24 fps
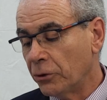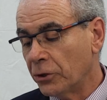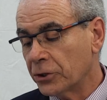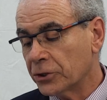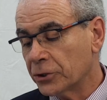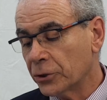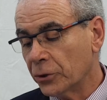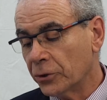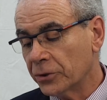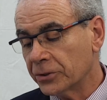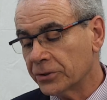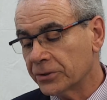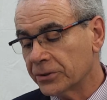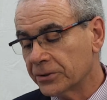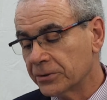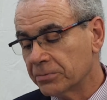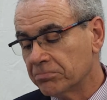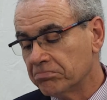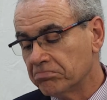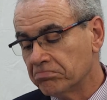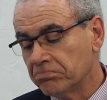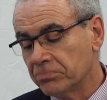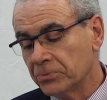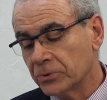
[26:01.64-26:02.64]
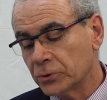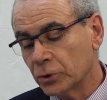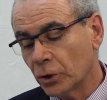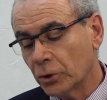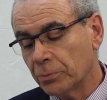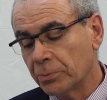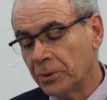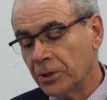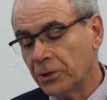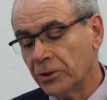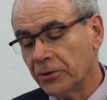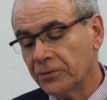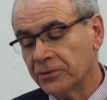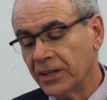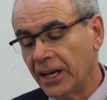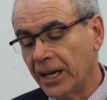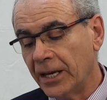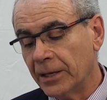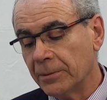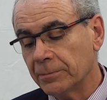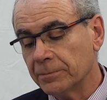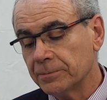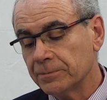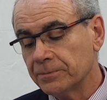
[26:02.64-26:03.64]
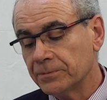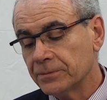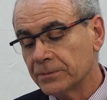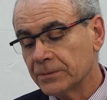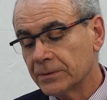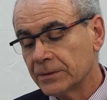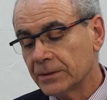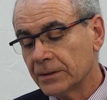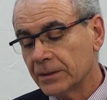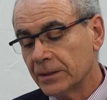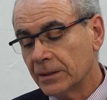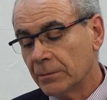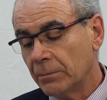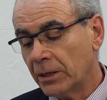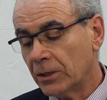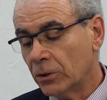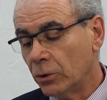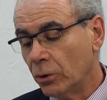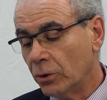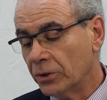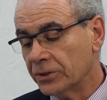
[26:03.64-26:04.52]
for a short period of time, but